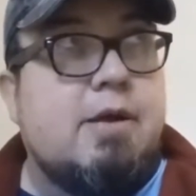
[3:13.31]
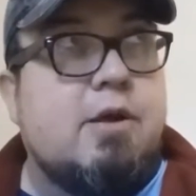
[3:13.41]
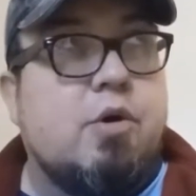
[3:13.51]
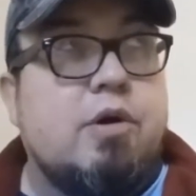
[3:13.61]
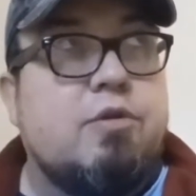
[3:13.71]

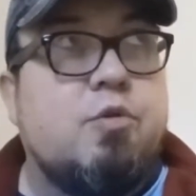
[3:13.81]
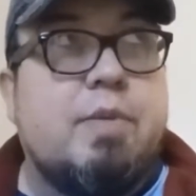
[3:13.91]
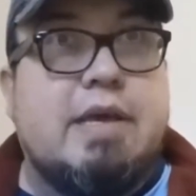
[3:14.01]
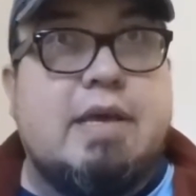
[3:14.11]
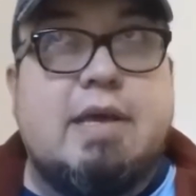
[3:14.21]
going to
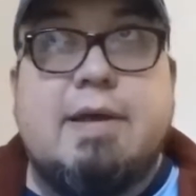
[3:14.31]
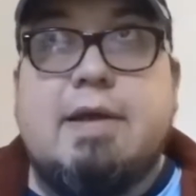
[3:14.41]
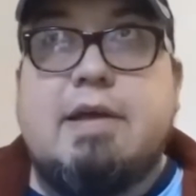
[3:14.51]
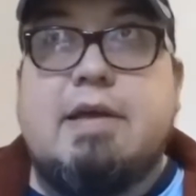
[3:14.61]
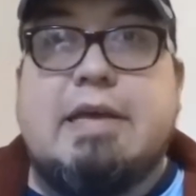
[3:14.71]
be
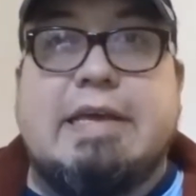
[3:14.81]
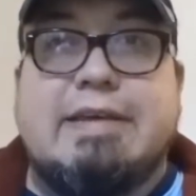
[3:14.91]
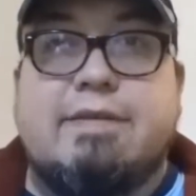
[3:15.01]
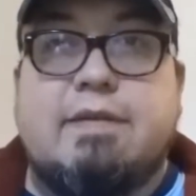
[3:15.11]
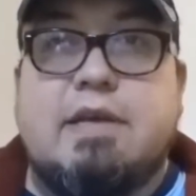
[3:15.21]

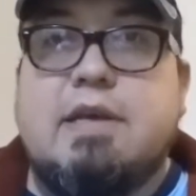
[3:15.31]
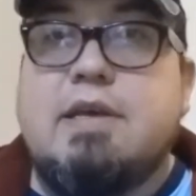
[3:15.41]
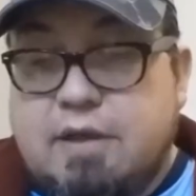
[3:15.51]
easy.